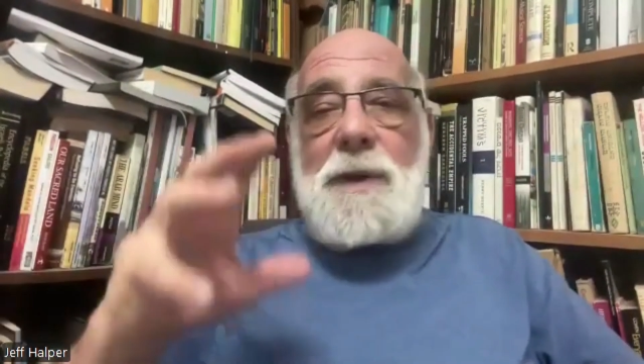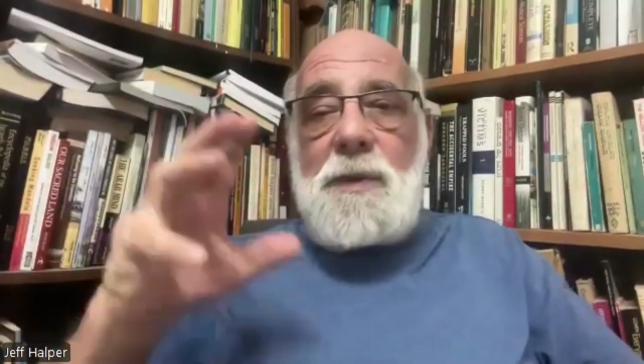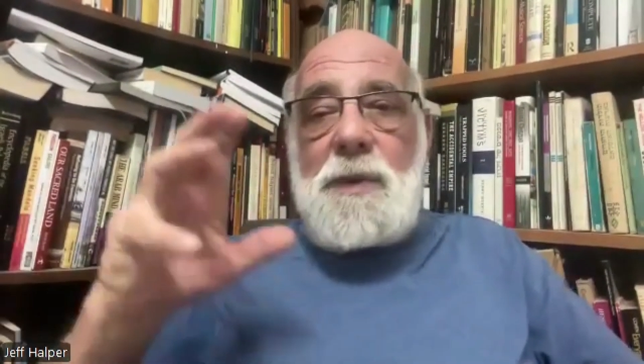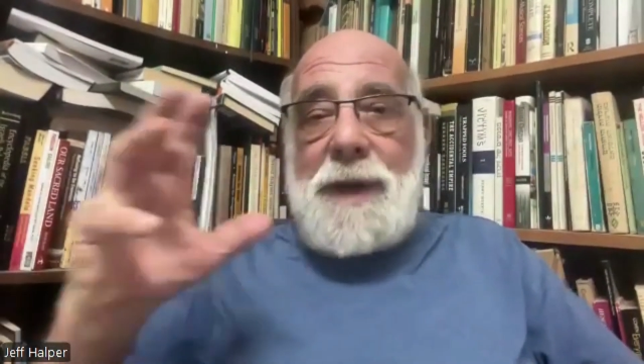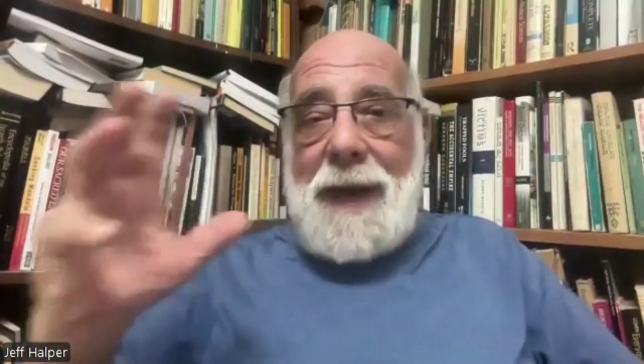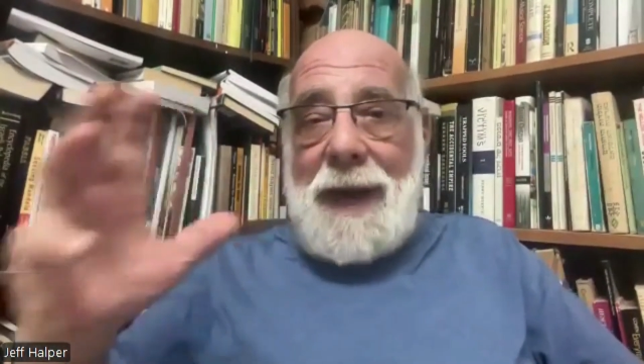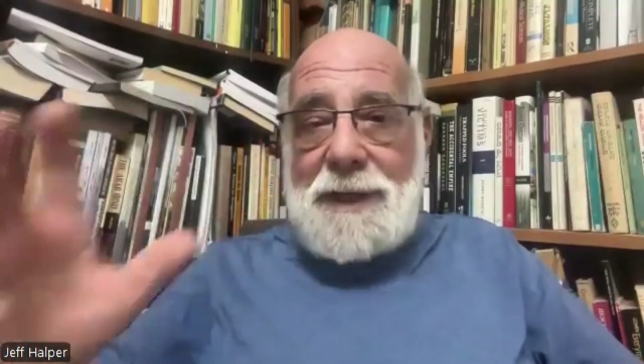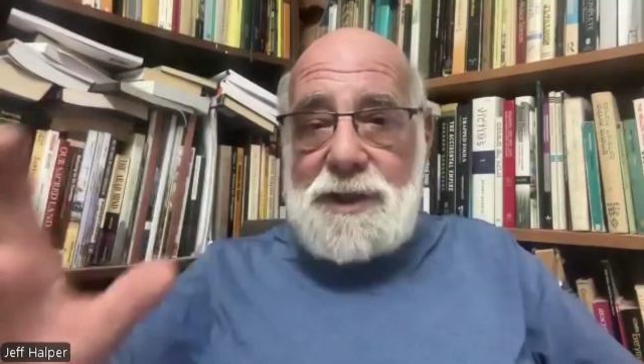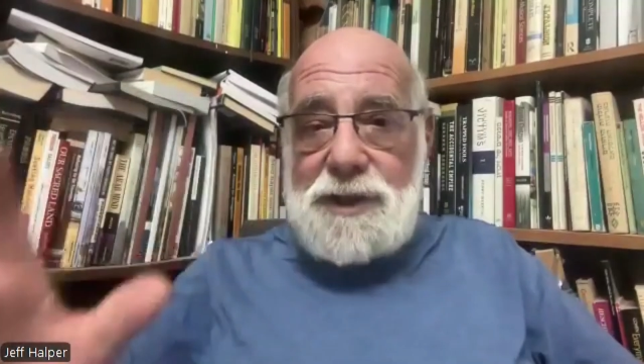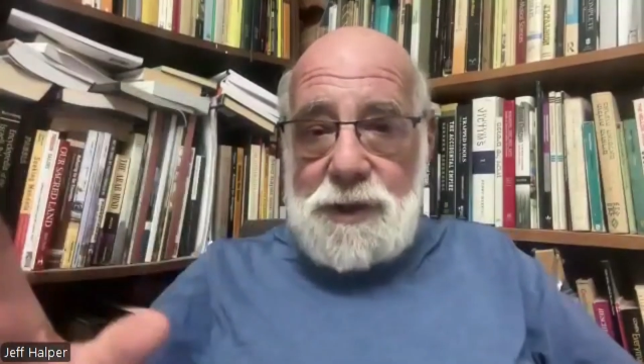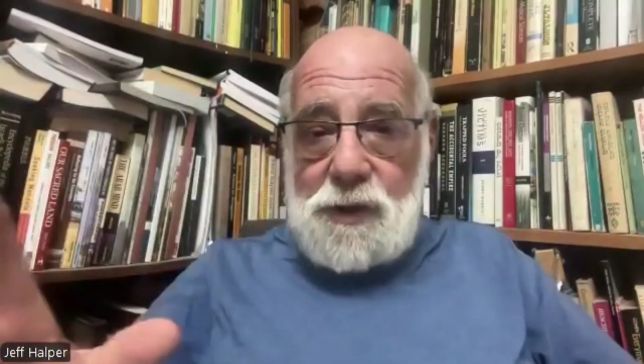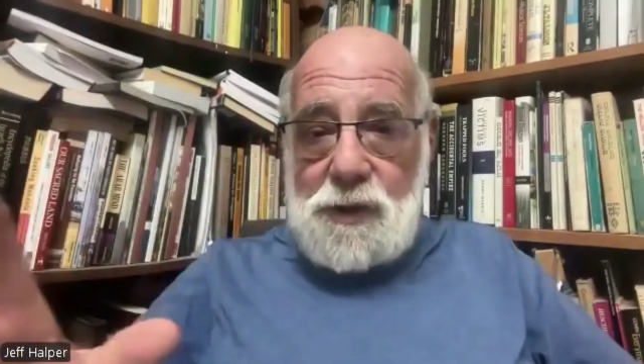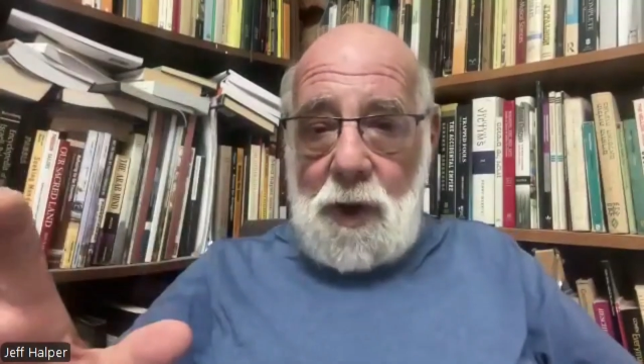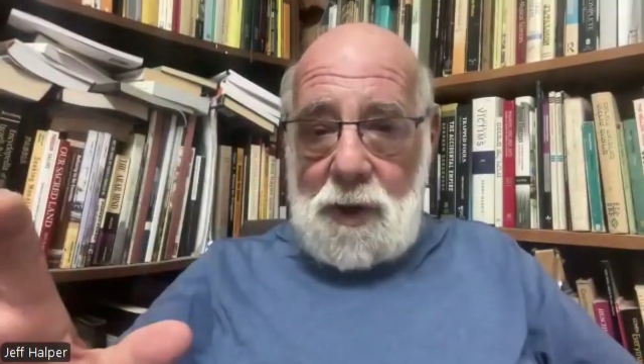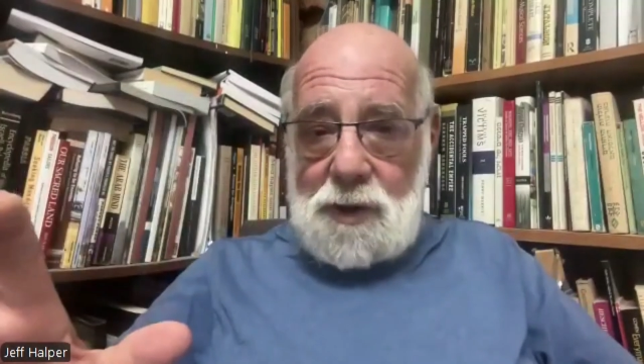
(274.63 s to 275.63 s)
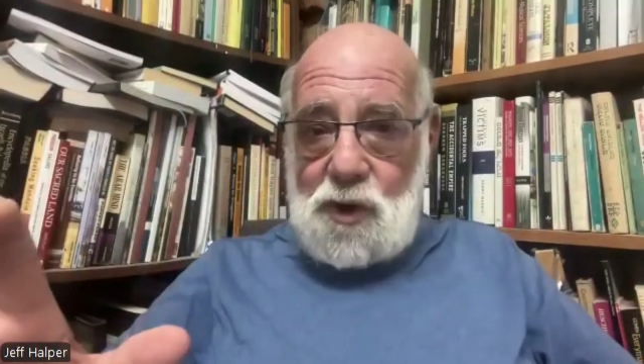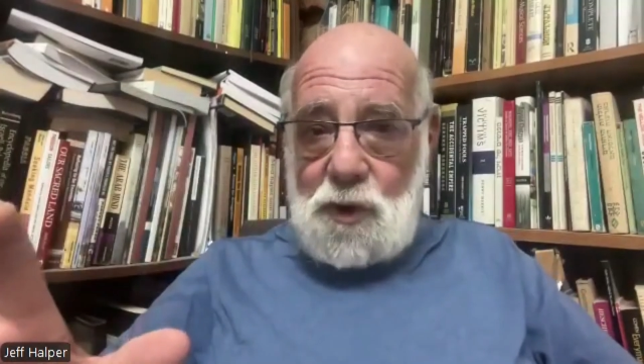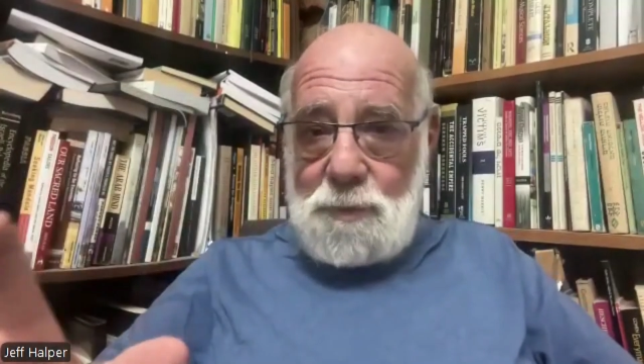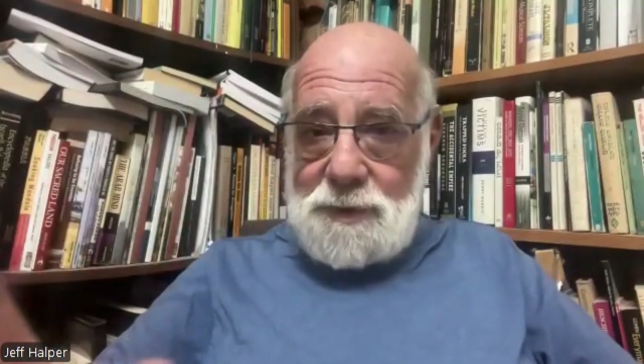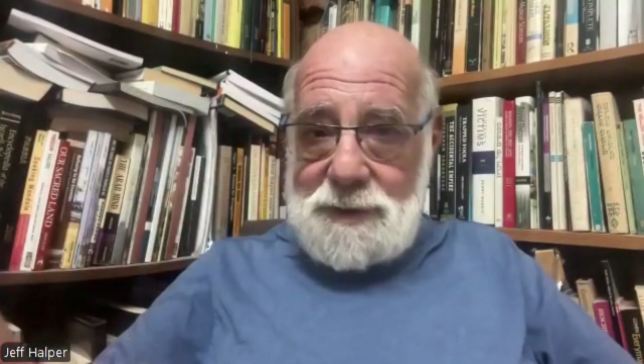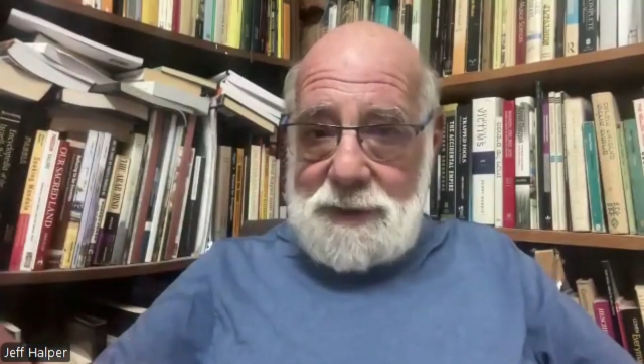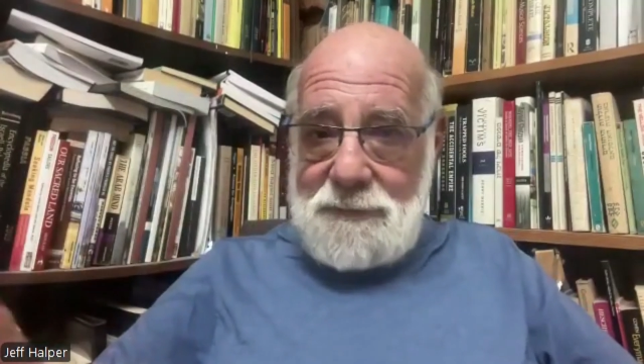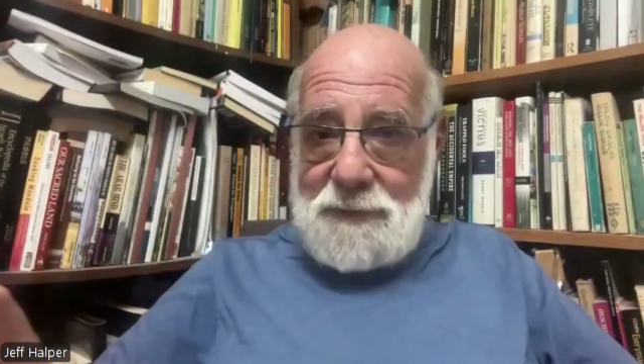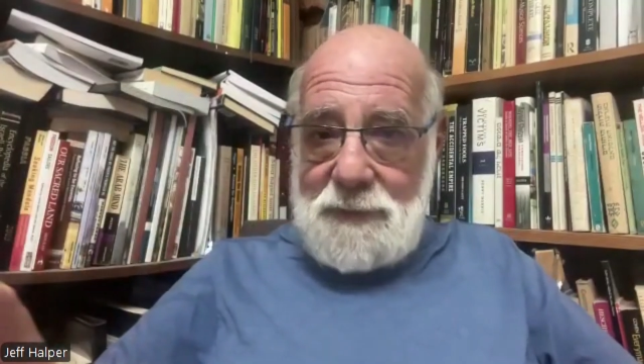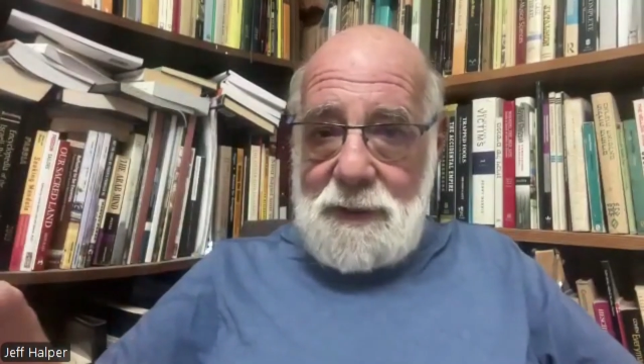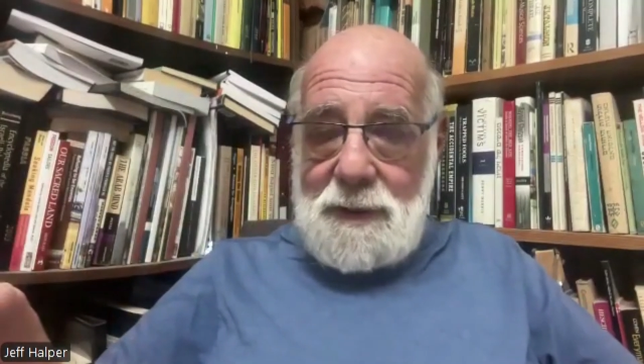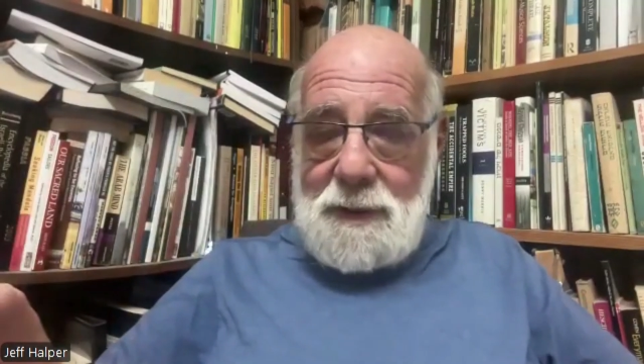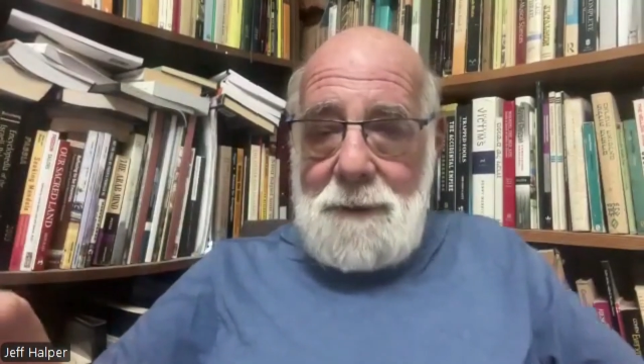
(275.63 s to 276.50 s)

a reaction to October 7th.